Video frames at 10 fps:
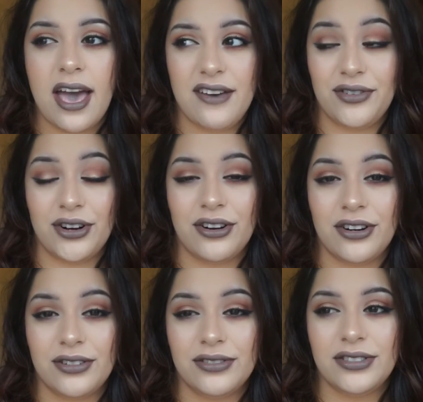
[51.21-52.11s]

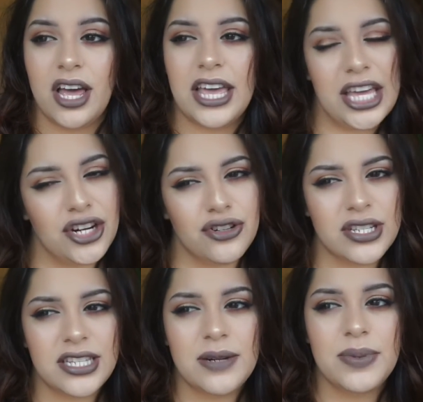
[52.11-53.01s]
ever, not
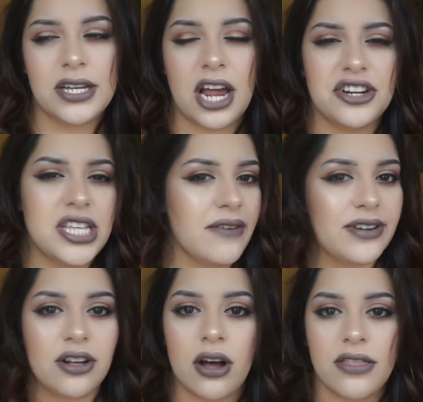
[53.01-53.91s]
interested, but I just
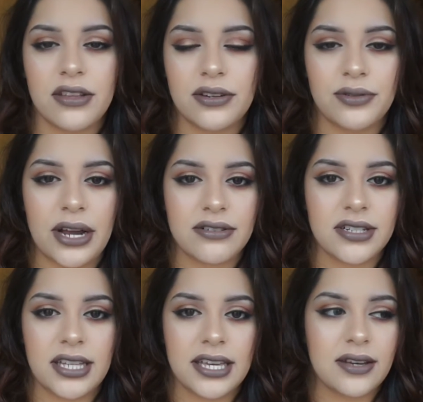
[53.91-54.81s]
haven't gotten around
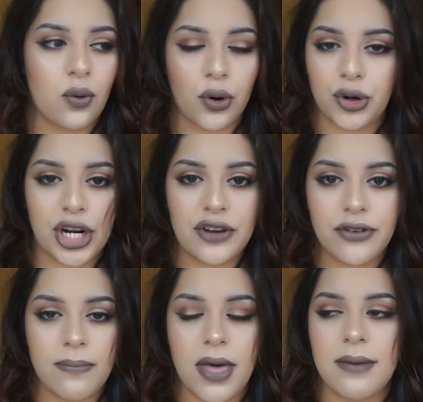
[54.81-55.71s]
to like ordering
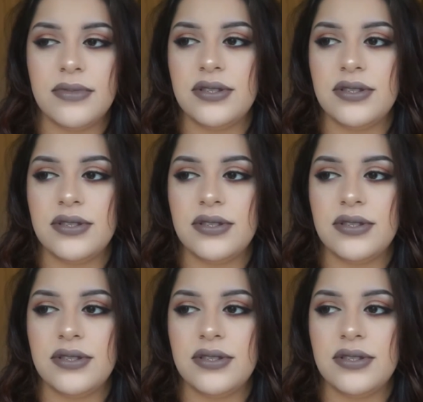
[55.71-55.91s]
from them.